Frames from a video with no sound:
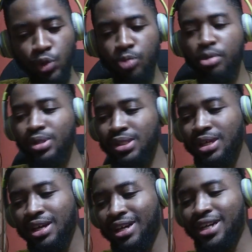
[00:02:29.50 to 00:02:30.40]

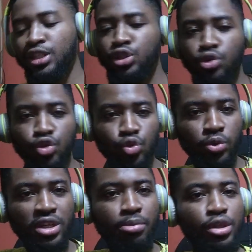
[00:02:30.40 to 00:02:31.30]
Nobody can touch
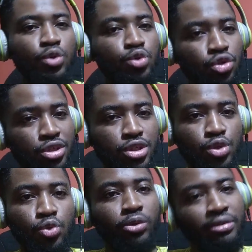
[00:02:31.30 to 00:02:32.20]
you. Anybody who touches
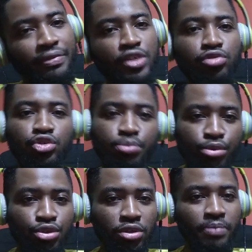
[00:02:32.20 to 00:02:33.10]
you will face
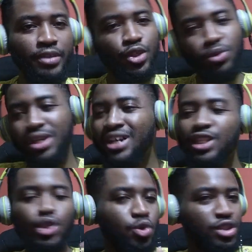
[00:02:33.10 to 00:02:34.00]
retribution. So they
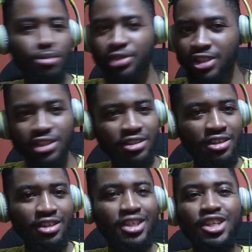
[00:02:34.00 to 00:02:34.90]
can't touch the kid.
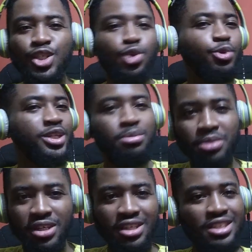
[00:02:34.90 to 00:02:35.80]
The kid is already
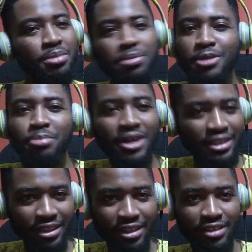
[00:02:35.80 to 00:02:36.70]
made. He's a made
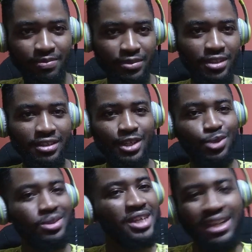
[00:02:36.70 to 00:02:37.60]
man. Alright,
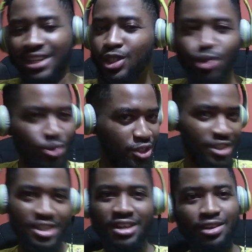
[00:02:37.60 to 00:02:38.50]
so they can't
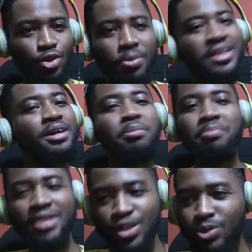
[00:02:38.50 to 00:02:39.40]
touch. Nobody can
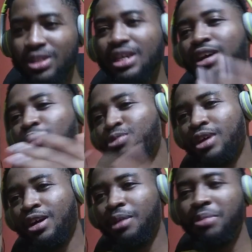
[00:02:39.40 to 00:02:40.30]
mess with
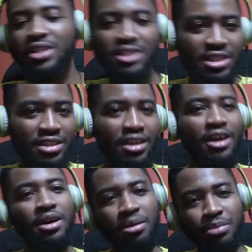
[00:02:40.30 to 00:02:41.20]
Medee T
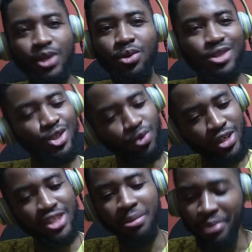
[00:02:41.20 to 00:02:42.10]
because he's
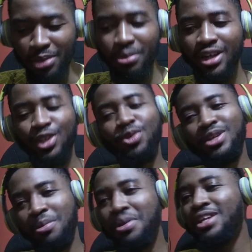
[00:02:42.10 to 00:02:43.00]
a made man. He's
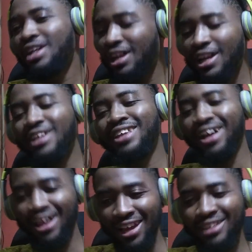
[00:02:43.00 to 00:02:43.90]
already made. I like
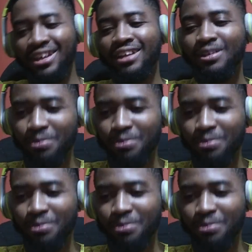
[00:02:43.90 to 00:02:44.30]
that.